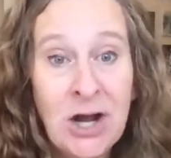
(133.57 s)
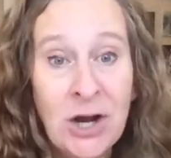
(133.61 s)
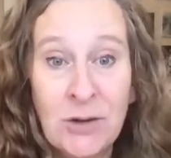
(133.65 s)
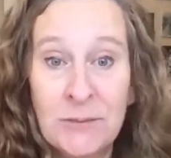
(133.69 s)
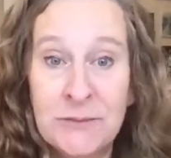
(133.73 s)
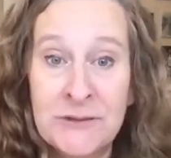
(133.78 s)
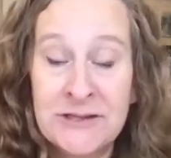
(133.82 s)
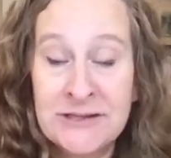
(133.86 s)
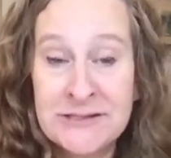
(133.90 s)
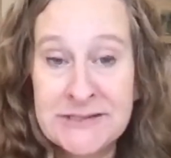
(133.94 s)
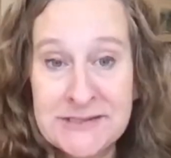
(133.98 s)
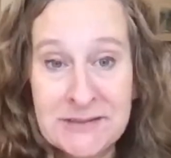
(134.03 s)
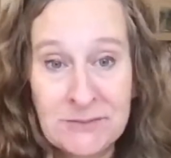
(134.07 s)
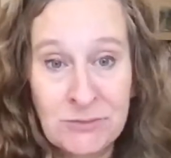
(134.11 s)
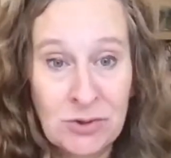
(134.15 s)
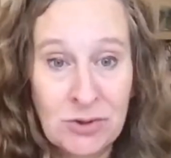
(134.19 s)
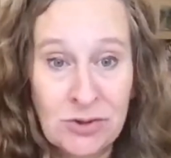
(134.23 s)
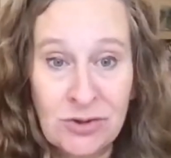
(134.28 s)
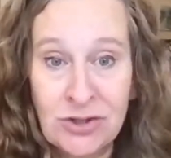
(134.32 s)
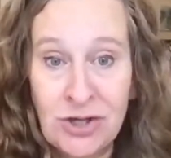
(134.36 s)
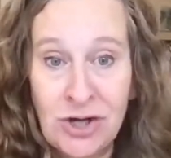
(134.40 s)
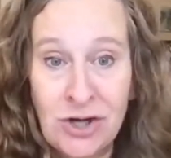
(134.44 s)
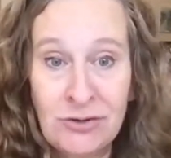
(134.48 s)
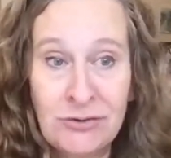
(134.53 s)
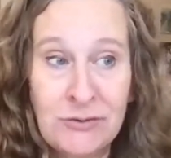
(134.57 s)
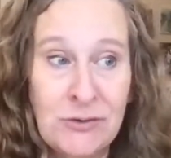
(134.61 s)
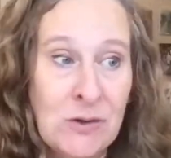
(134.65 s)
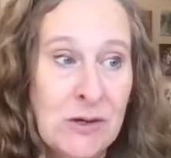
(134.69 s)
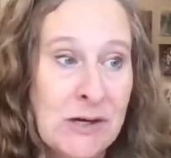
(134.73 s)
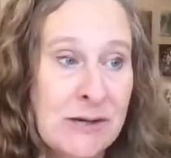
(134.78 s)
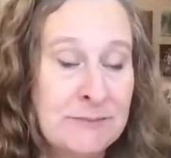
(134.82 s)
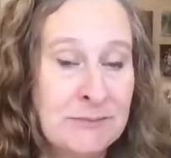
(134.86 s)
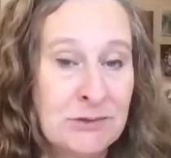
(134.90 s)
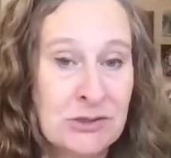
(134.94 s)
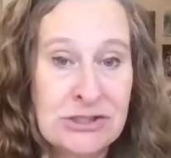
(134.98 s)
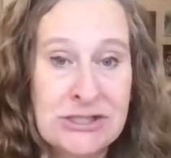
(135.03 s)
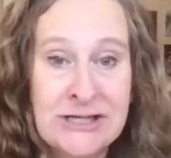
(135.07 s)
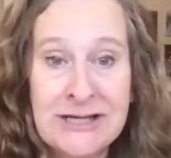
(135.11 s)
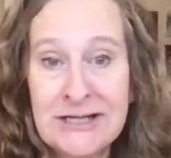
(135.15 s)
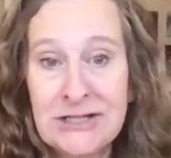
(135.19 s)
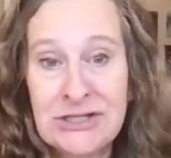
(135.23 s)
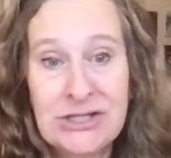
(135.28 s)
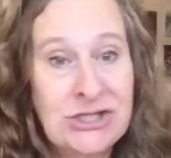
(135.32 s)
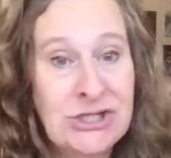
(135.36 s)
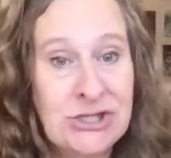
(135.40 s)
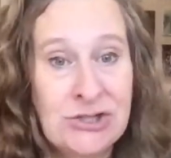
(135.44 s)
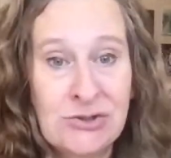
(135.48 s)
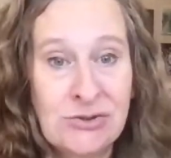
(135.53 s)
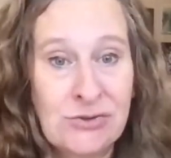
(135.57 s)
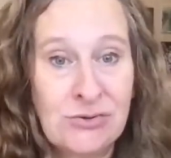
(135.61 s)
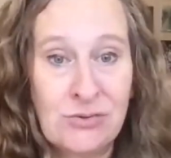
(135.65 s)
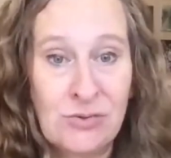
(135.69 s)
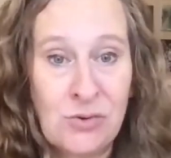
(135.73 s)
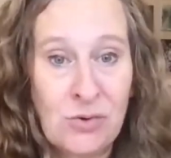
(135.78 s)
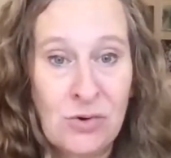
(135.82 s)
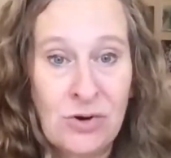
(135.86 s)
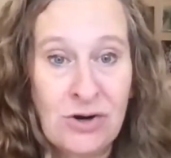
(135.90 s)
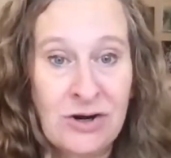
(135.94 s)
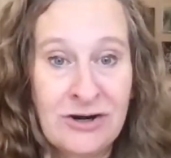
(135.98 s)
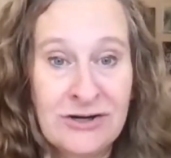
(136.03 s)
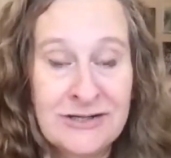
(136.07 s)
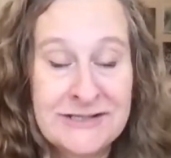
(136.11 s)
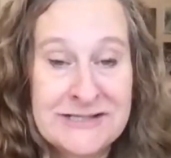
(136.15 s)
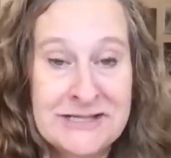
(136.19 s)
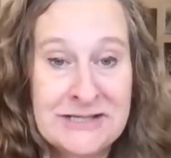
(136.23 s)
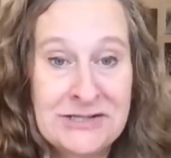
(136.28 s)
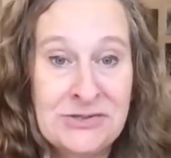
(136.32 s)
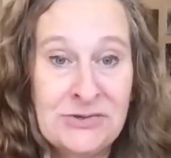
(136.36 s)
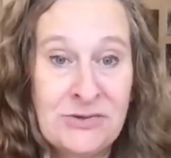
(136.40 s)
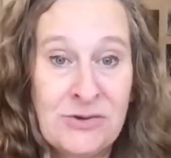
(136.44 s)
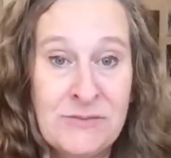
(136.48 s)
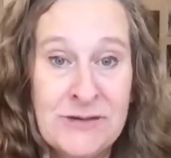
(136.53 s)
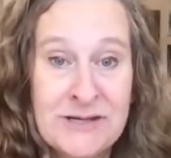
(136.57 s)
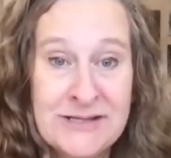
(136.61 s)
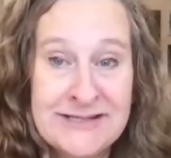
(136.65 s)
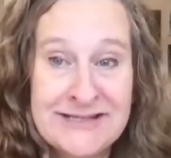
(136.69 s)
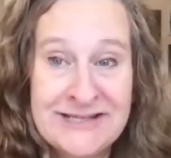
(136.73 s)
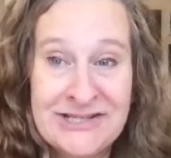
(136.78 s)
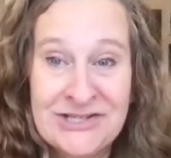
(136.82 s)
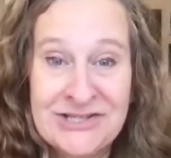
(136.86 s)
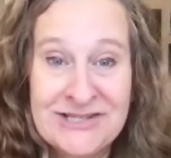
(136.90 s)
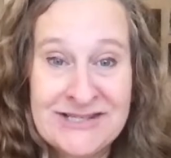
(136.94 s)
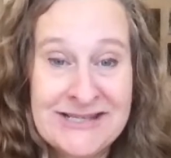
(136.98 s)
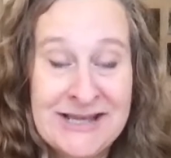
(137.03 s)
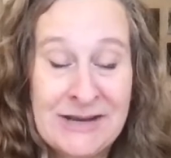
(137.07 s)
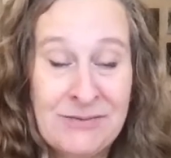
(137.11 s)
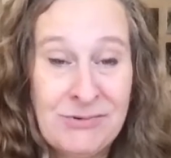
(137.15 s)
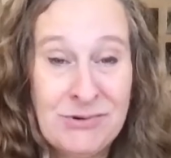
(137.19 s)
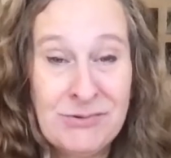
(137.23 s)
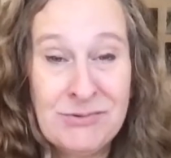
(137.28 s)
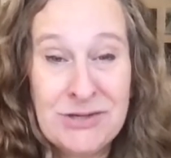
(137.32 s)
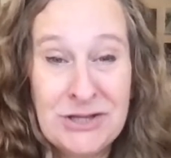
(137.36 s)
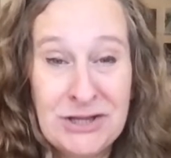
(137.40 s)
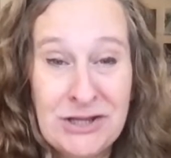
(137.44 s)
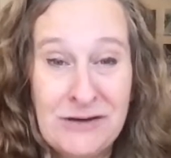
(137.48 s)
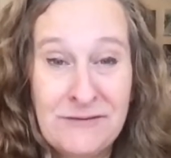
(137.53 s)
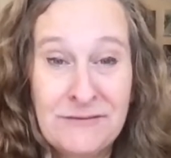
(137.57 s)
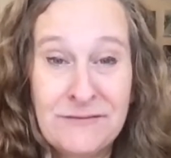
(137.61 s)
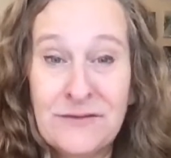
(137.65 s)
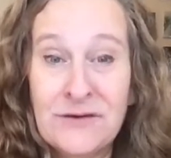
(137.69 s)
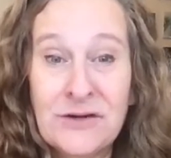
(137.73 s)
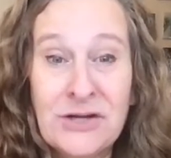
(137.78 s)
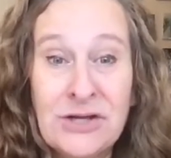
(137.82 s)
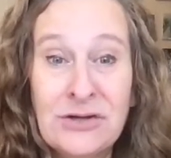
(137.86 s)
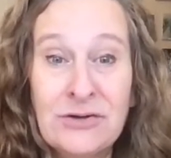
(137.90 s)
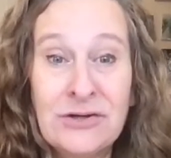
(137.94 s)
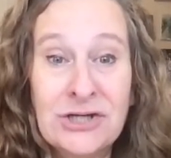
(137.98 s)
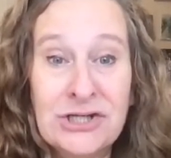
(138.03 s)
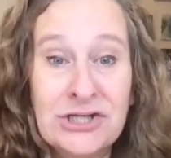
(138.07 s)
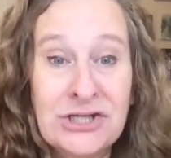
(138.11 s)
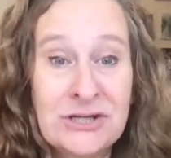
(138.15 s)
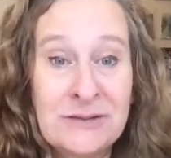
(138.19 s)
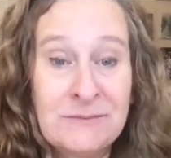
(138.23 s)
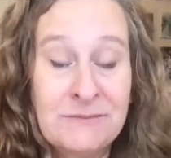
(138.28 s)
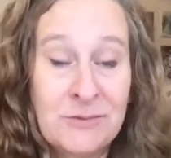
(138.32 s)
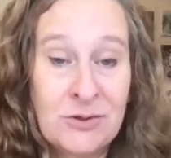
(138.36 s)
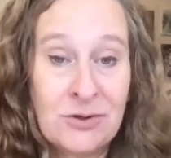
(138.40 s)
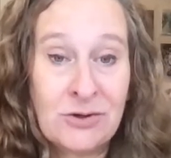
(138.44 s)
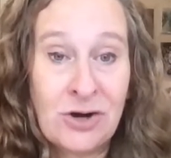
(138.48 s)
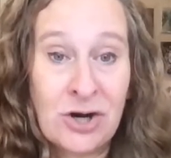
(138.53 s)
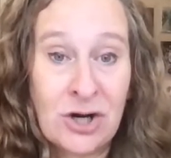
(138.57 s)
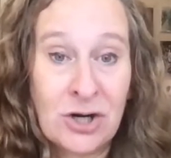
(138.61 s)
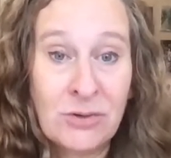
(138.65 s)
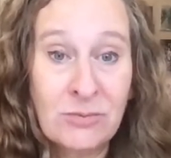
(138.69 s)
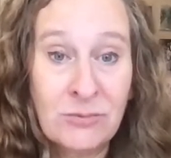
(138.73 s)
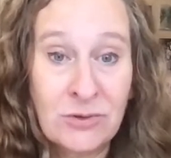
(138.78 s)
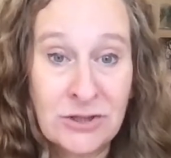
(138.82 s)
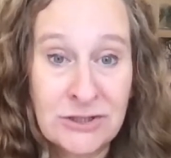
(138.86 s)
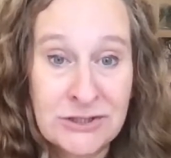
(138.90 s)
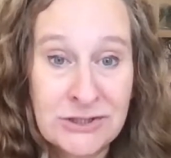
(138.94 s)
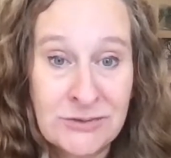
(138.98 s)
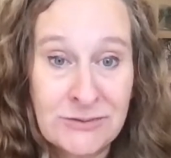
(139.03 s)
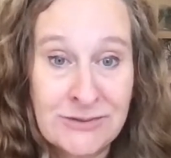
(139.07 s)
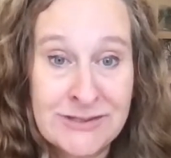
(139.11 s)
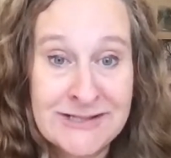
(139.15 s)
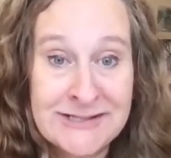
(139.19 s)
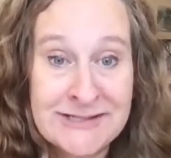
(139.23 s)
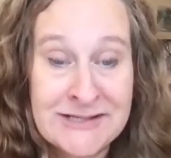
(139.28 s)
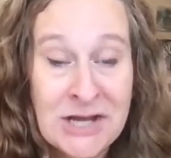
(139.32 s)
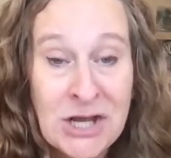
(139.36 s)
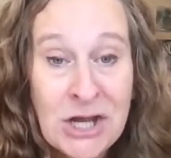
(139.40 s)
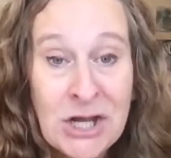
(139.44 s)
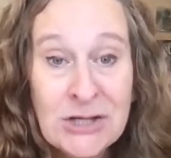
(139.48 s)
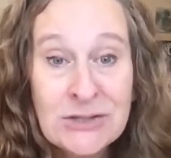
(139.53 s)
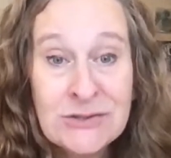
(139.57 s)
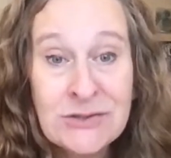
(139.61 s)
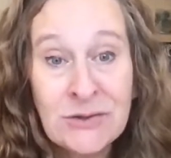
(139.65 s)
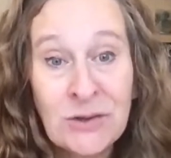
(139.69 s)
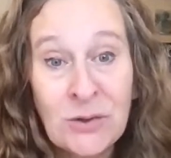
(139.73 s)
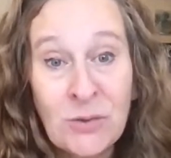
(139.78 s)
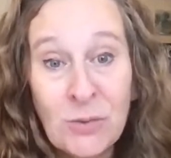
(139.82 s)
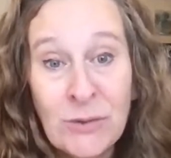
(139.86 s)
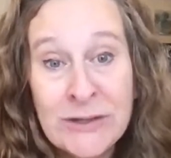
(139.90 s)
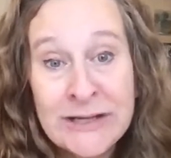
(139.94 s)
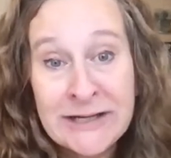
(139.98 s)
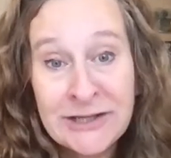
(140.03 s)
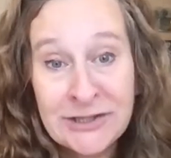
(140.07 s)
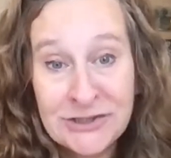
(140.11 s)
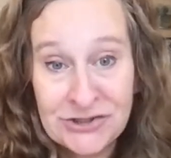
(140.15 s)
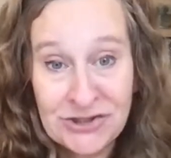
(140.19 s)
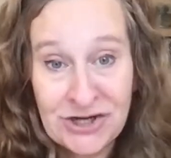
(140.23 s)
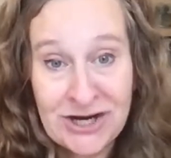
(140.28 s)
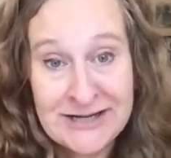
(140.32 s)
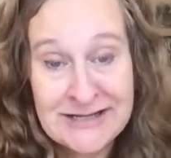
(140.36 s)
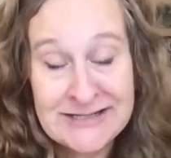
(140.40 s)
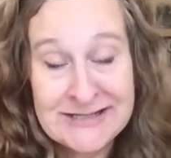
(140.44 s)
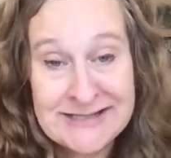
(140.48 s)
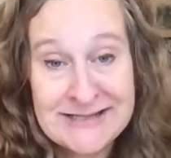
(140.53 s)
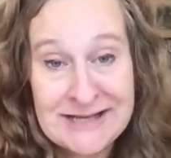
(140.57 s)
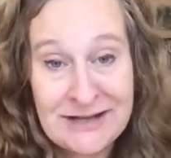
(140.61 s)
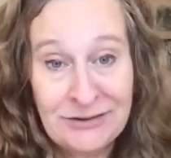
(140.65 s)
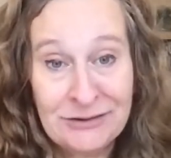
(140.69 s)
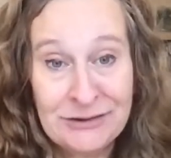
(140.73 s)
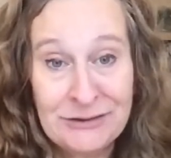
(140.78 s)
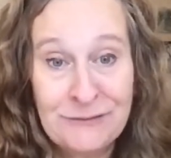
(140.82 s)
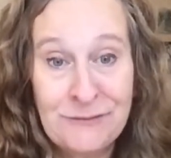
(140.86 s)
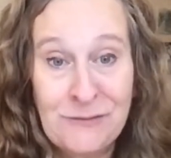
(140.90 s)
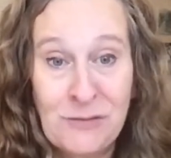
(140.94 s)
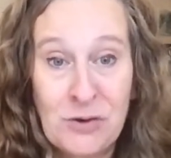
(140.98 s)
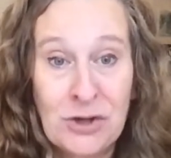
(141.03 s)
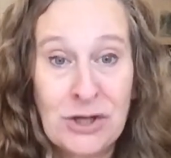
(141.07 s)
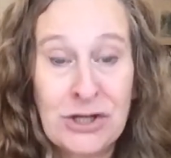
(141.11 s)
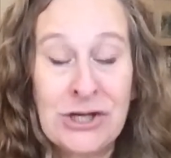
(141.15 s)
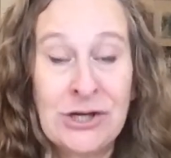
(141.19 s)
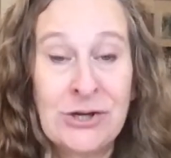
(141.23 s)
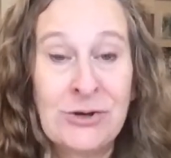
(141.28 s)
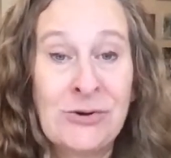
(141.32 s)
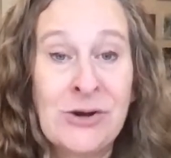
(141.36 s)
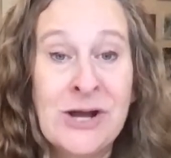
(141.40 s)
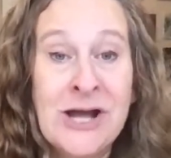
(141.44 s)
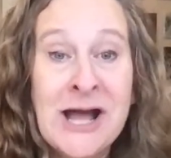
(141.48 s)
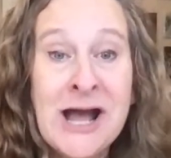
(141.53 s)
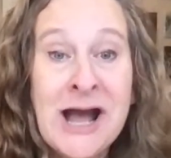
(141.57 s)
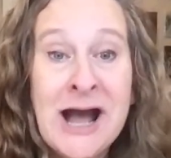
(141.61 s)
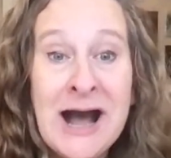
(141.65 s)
hoping that someone will call you up or text you or send you a message and say, we would love for you to ship your artwork to us so that we can try to sell it for you.